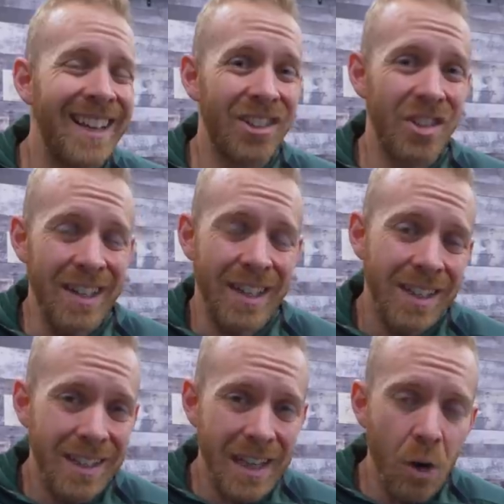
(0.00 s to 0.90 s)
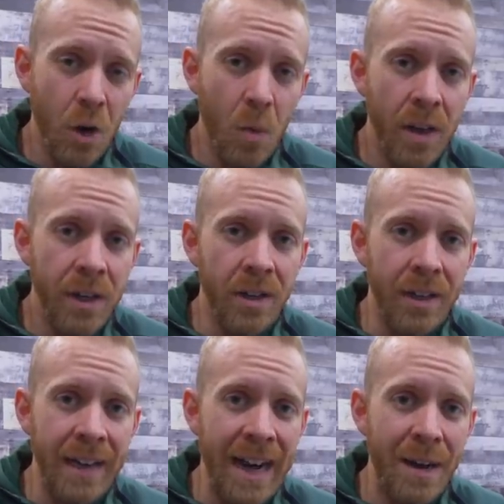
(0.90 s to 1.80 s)
There's an Xterra one
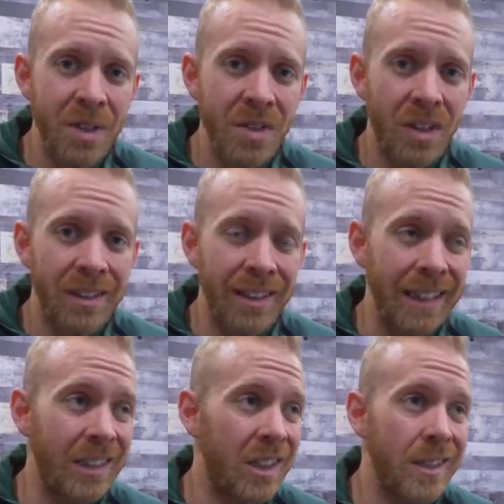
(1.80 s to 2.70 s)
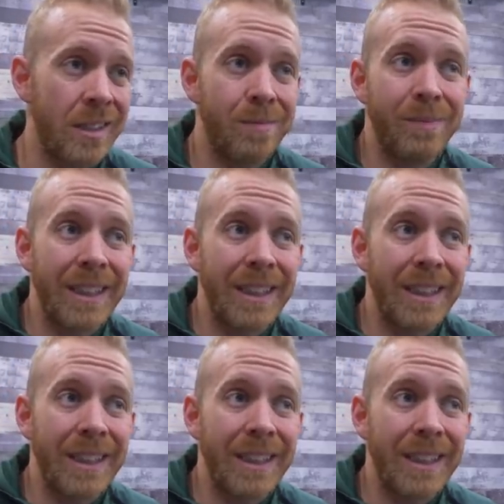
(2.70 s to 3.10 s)
on Amazon that costs